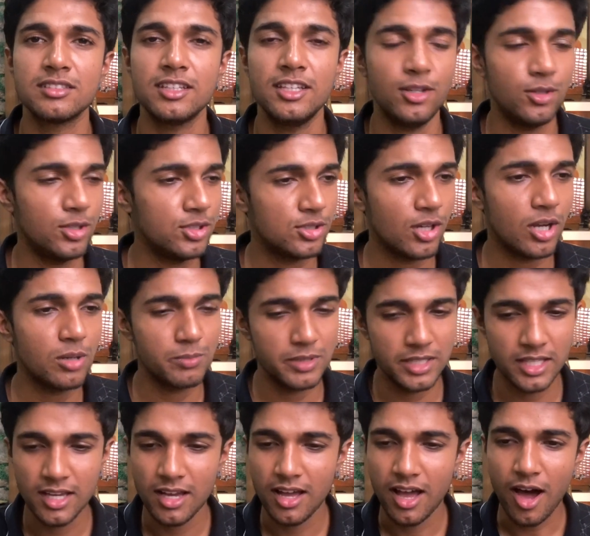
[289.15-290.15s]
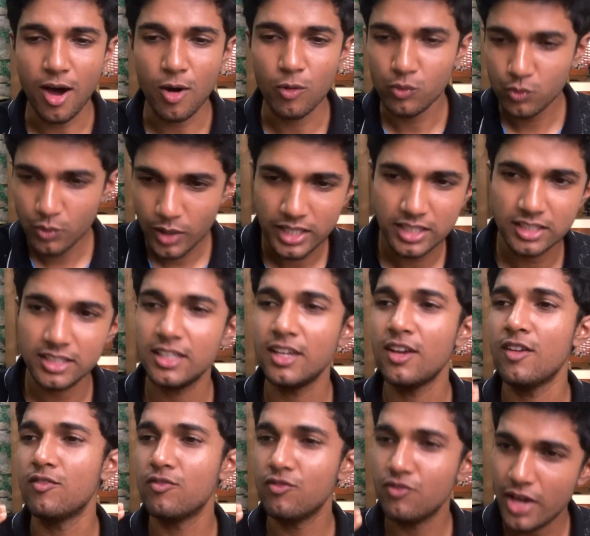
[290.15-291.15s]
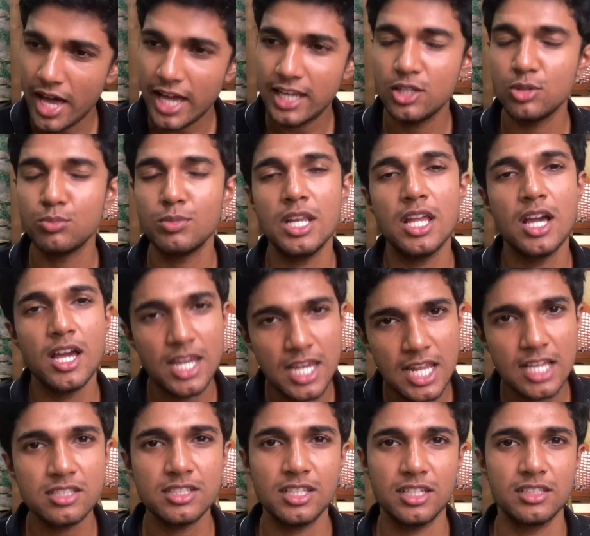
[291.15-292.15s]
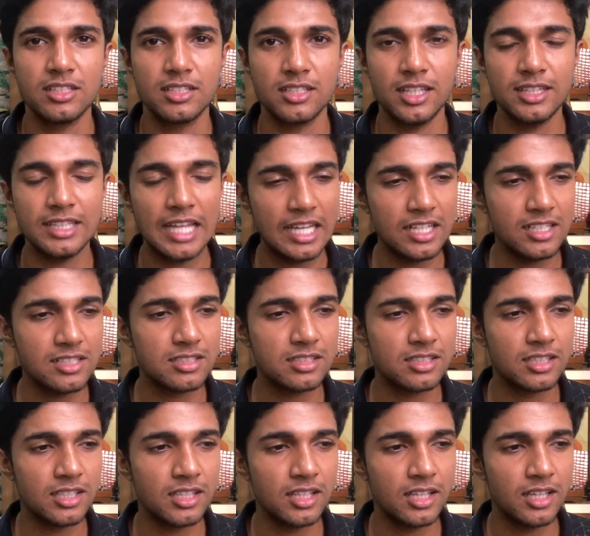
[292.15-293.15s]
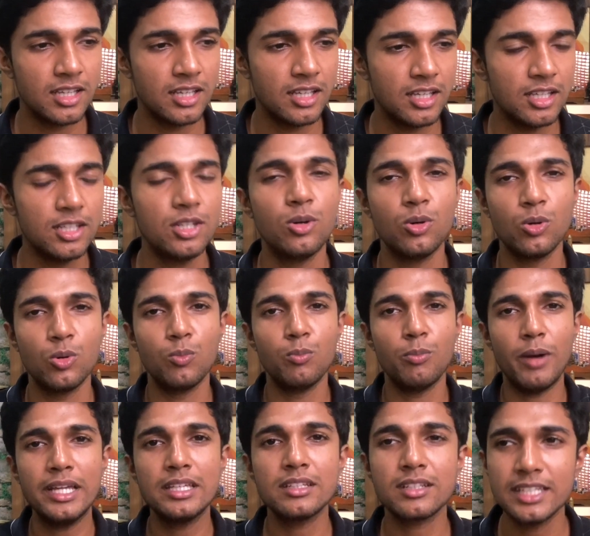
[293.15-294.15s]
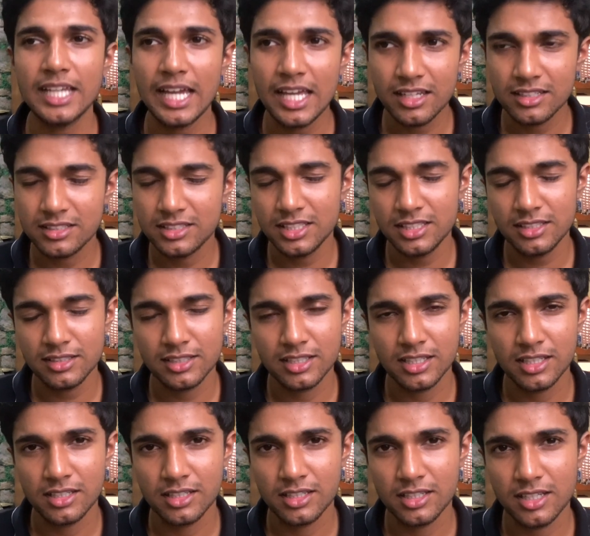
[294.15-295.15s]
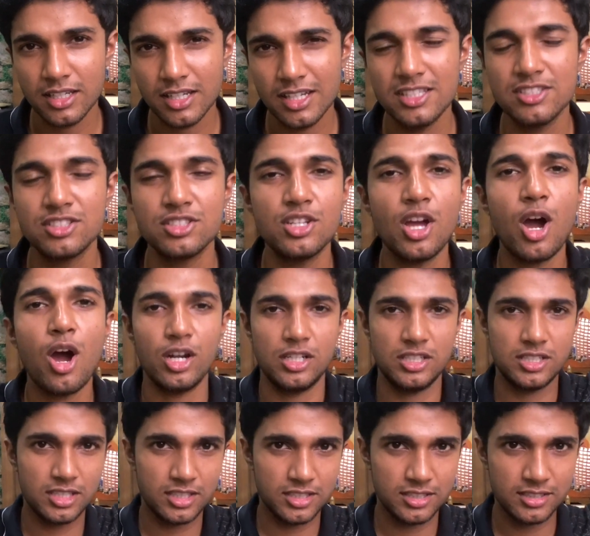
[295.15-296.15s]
He taught me a very valuable lesson, and that is, my reality is not